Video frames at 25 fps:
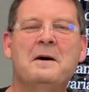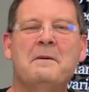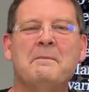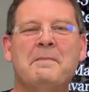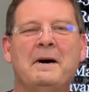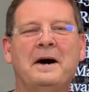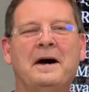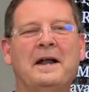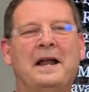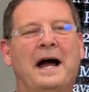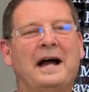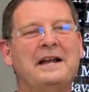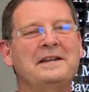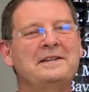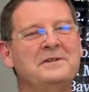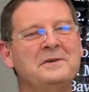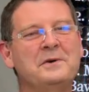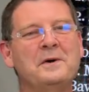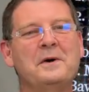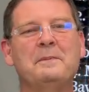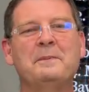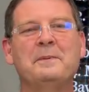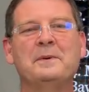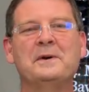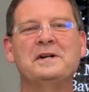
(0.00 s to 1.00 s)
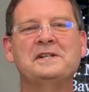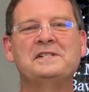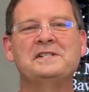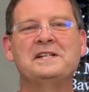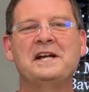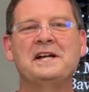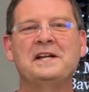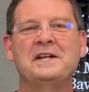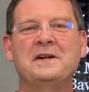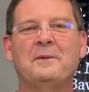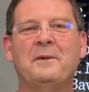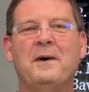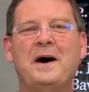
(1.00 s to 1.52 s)
But I do
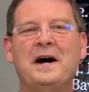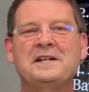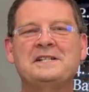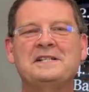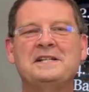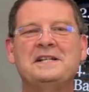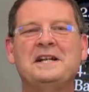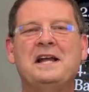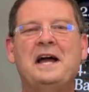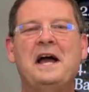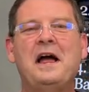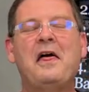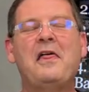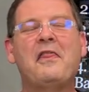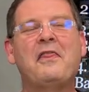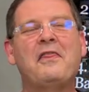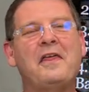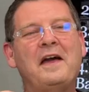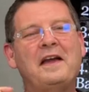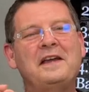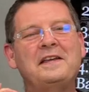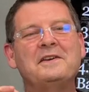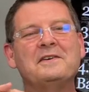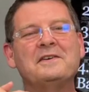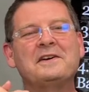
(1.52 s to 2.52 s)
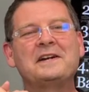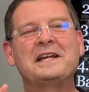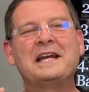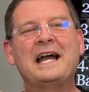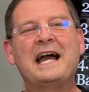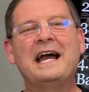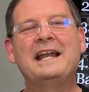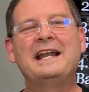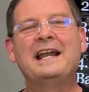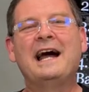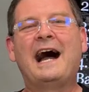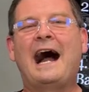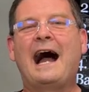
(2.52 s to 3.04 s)
appreciate you watching. Thank you
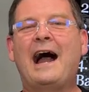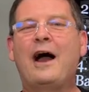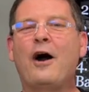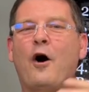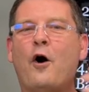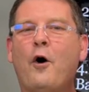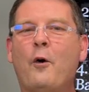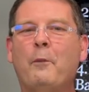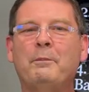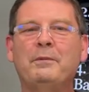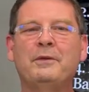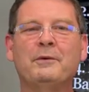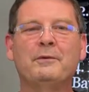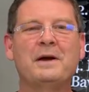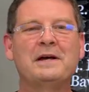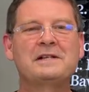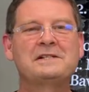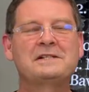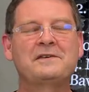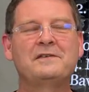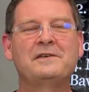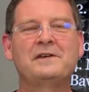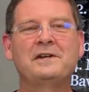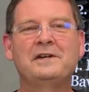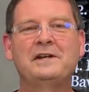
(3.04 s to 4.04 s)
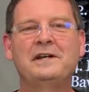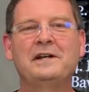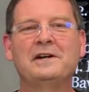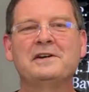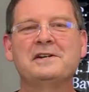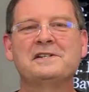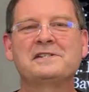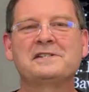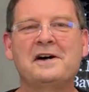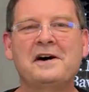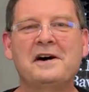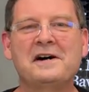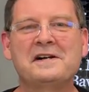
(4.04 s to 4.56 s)
again. I hope the rest of your year
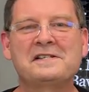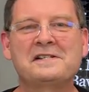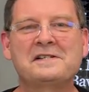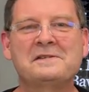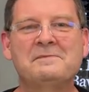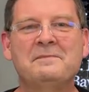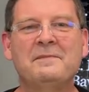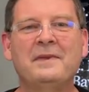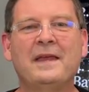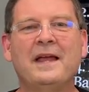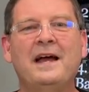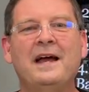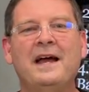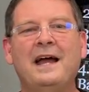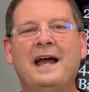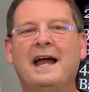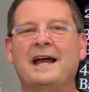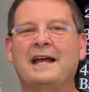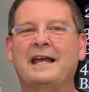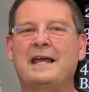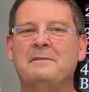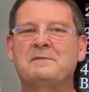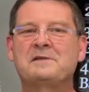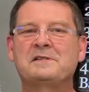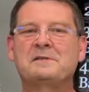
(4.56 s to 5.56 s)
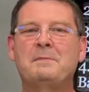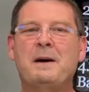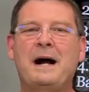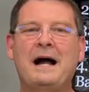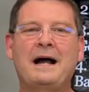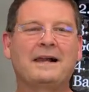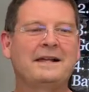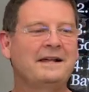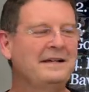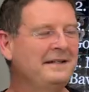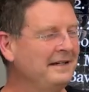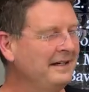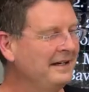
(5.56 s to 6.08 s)
is awesome. Keep
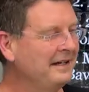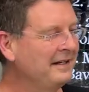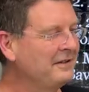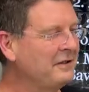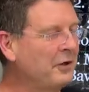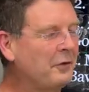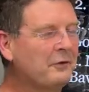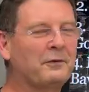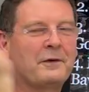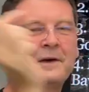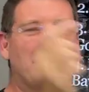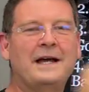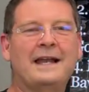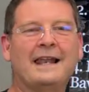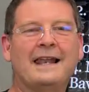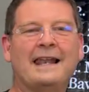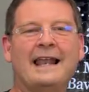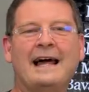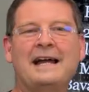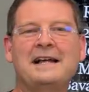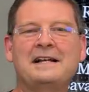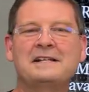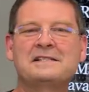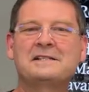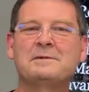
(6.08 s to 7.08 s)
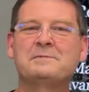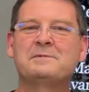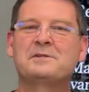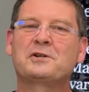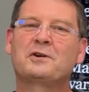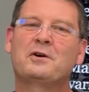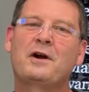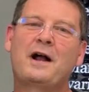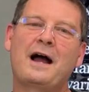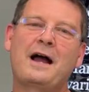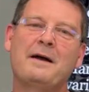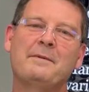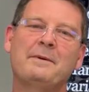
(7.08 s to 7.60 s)
smiling. Don't forget, like,
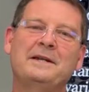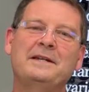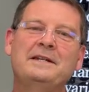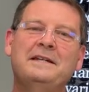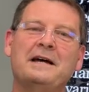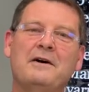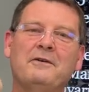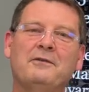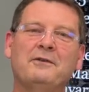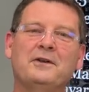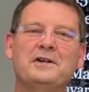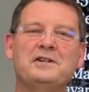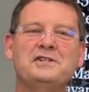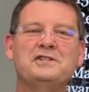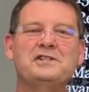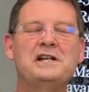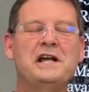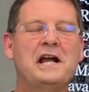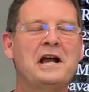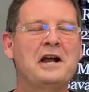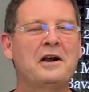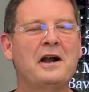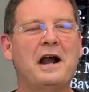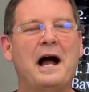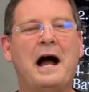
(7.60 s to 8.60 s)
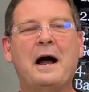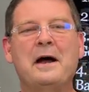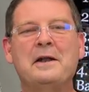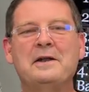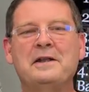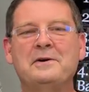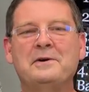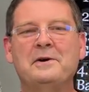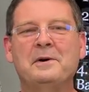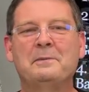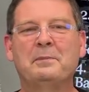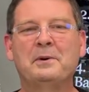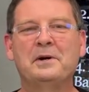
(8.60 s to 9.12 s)
subscribe, and definitely share. I
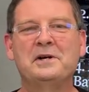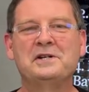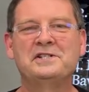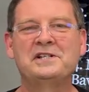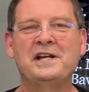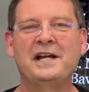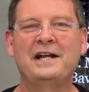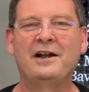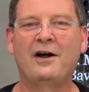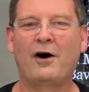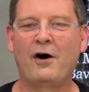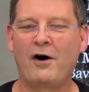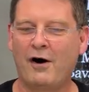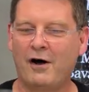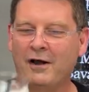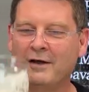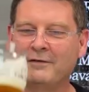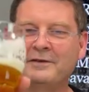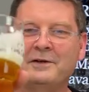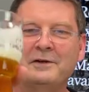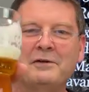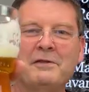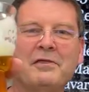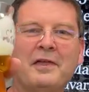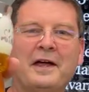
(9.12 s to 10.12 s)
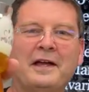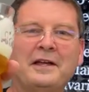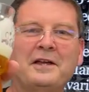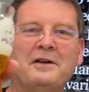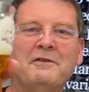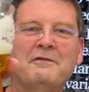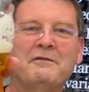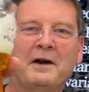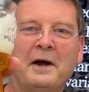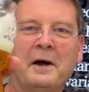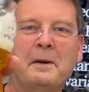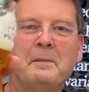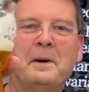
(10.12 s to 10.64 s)
do appreciate all of you. Thank you
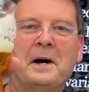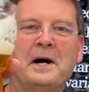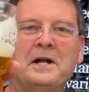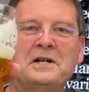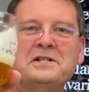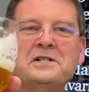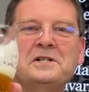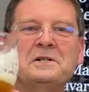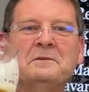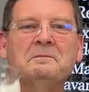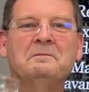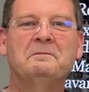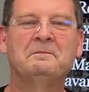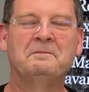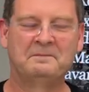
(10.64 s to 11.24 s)
very much.